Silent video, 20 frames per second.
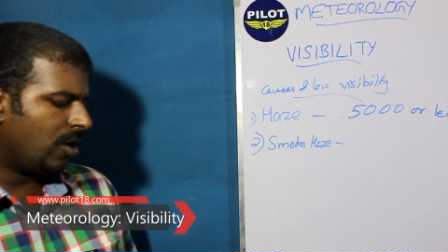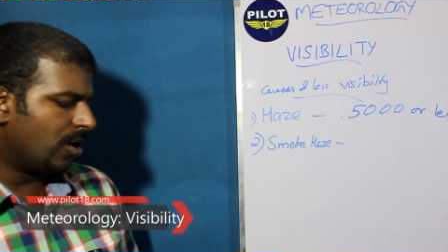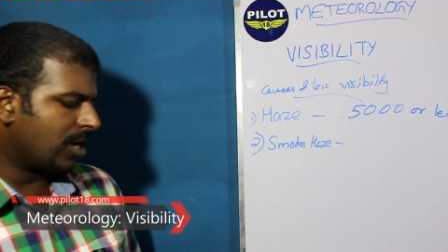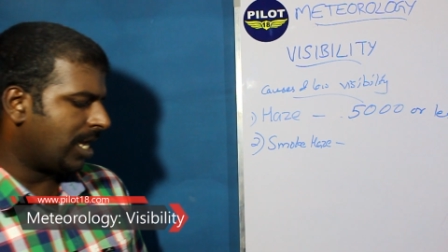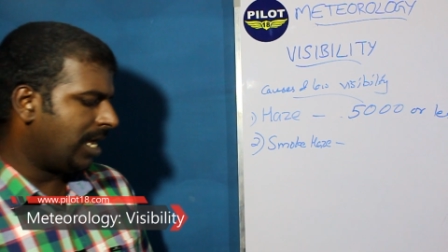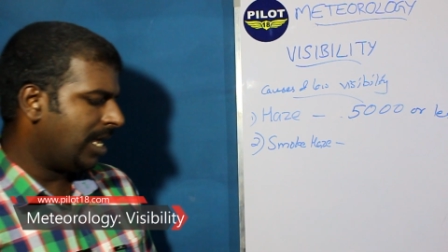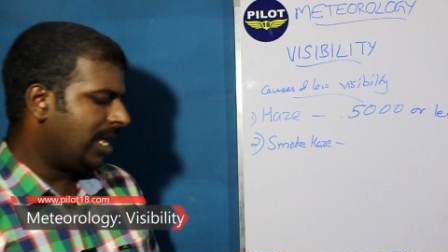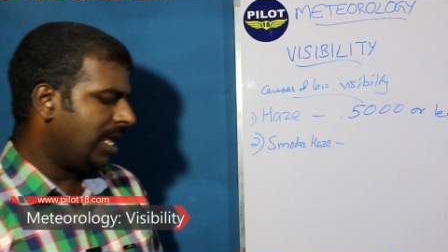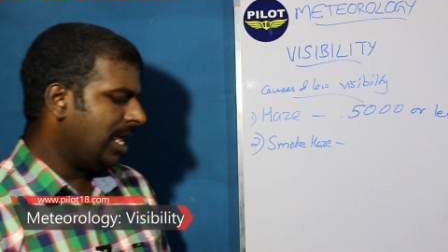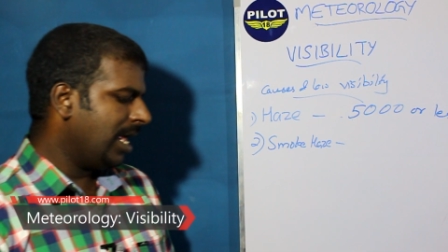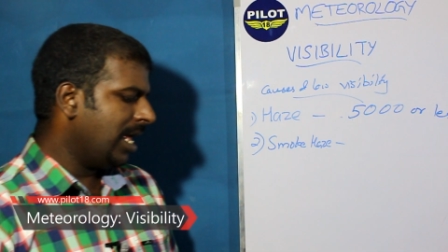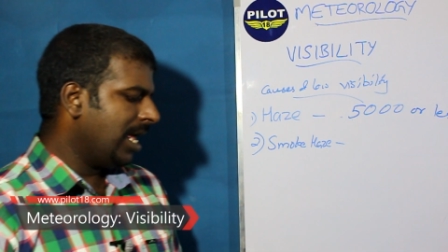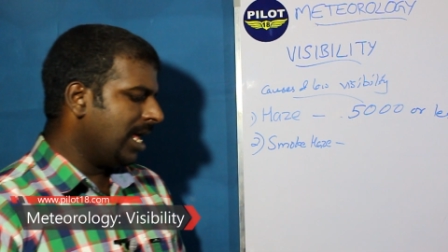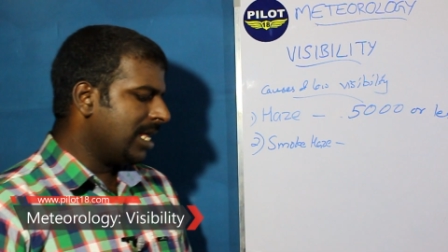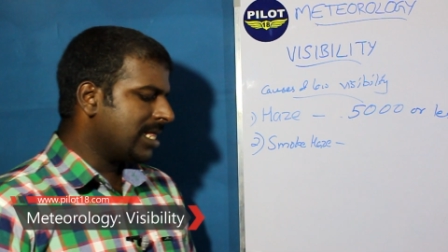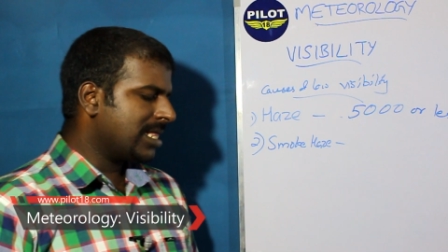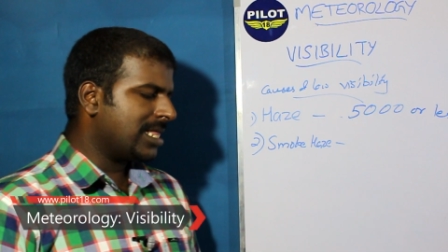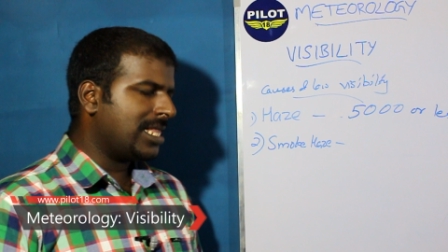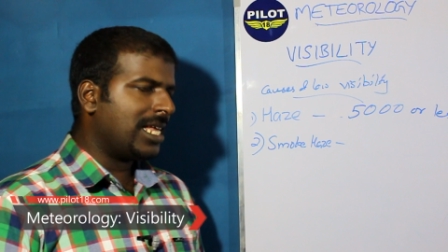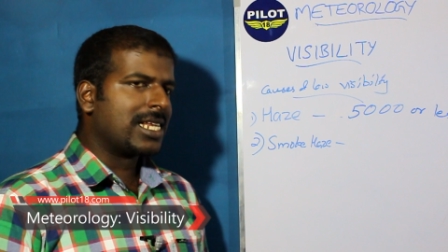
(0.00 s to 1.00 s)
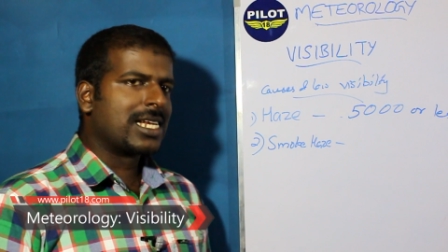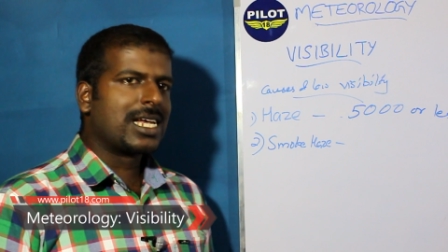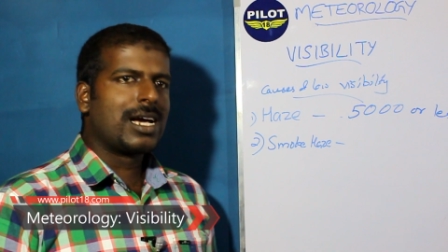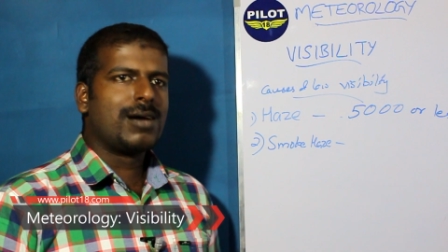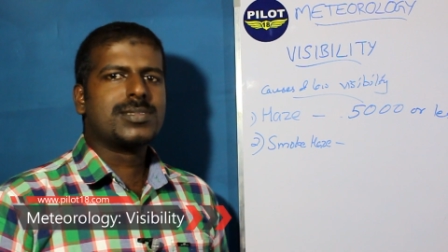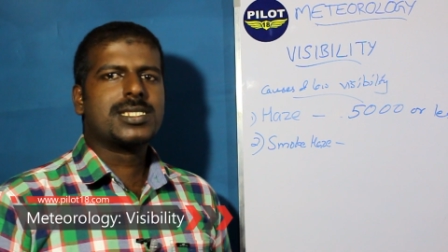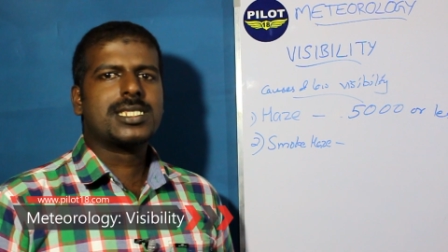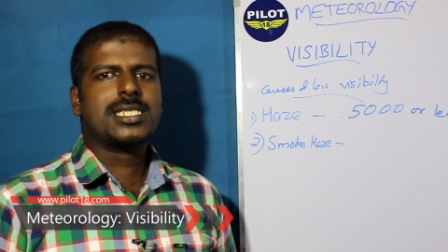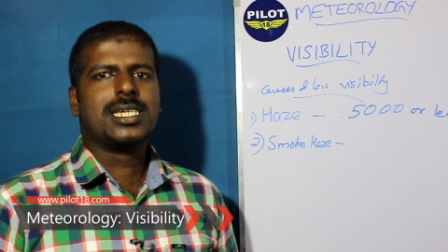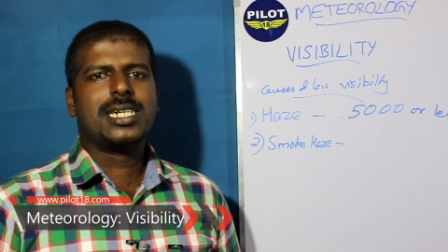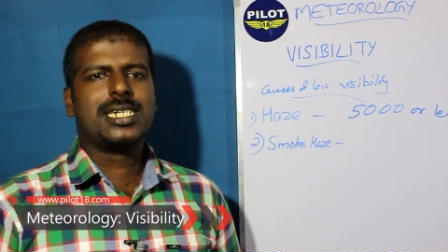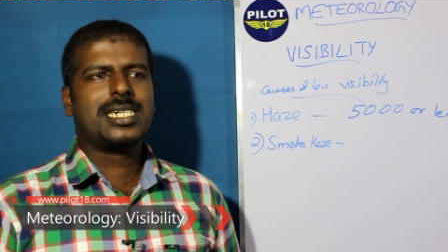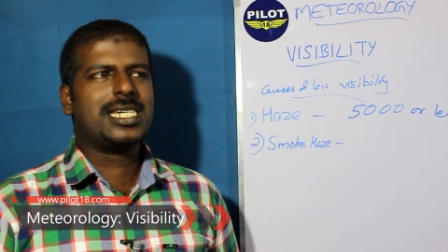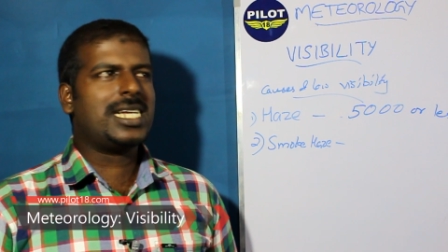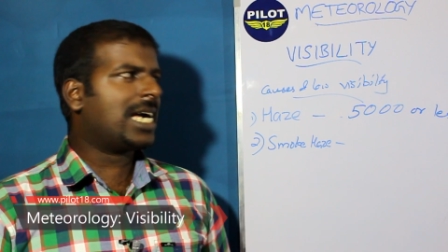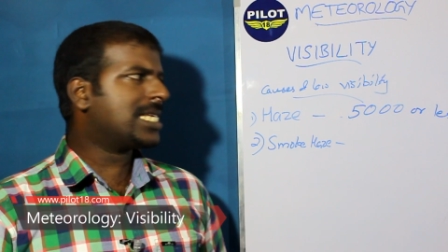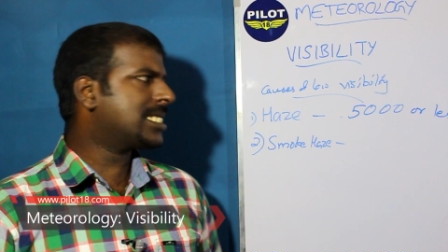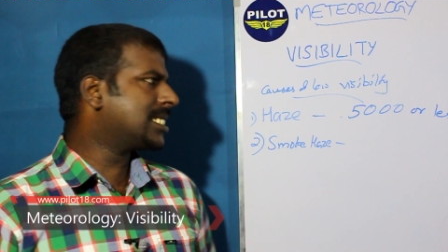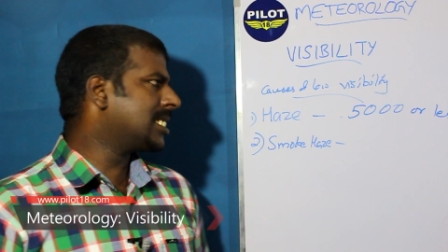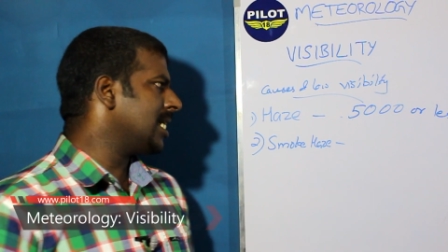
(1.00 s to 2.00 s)
okay then comes
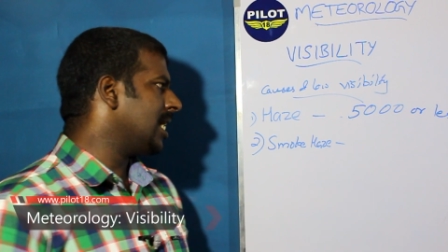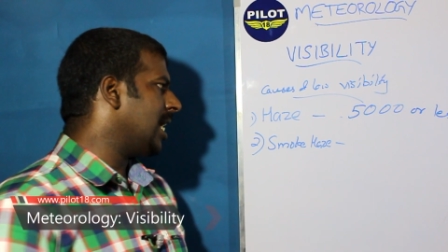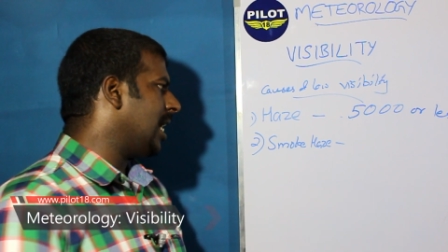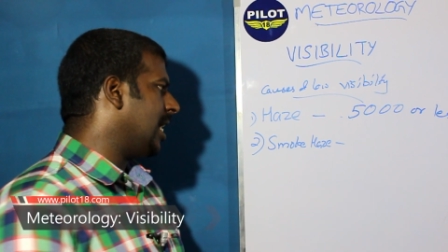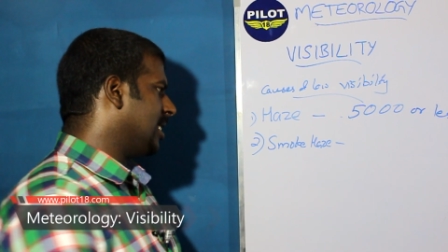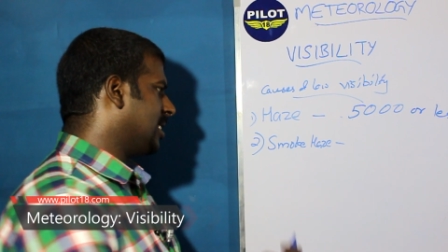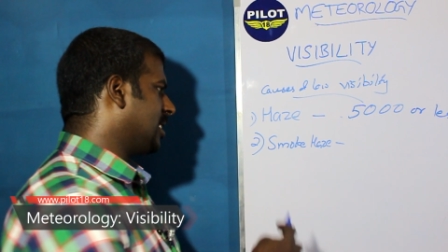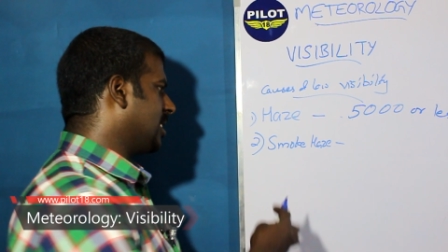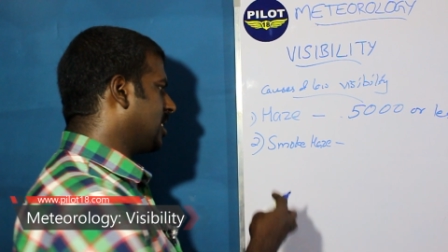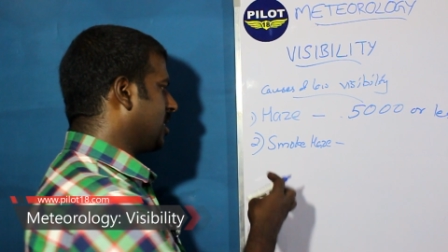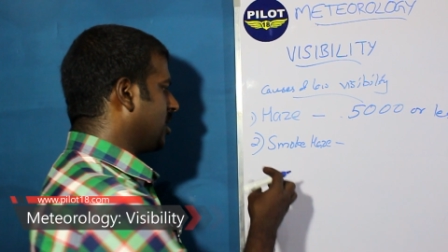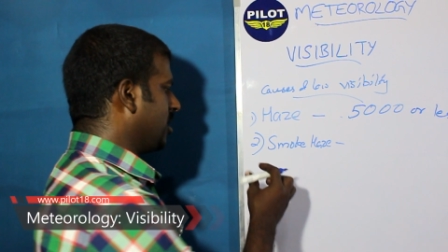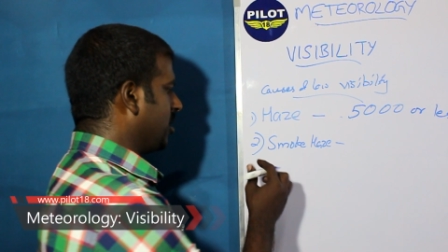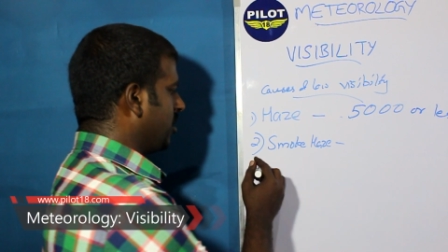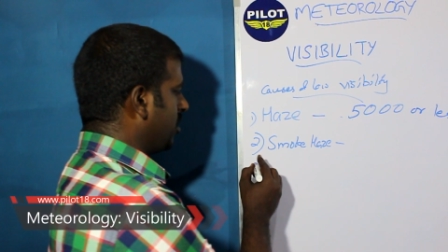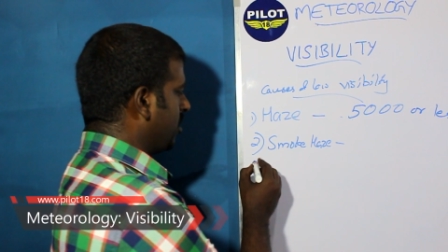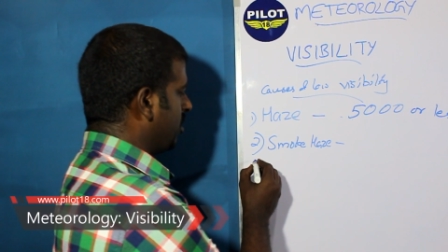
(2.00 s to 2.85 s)
dust haze